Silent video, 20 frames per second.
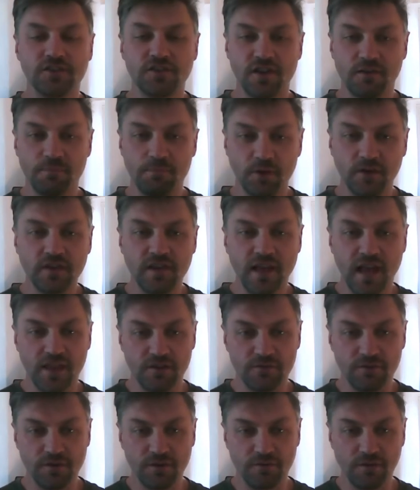I put together
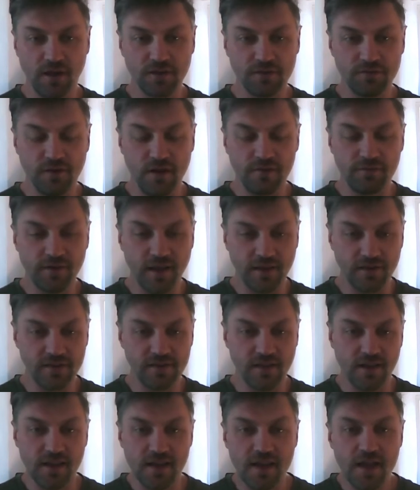for Advanced Fighting
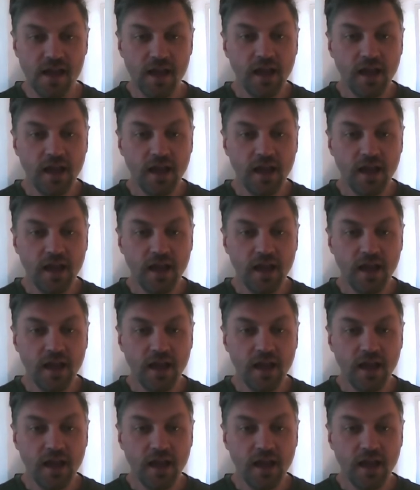Fantasy.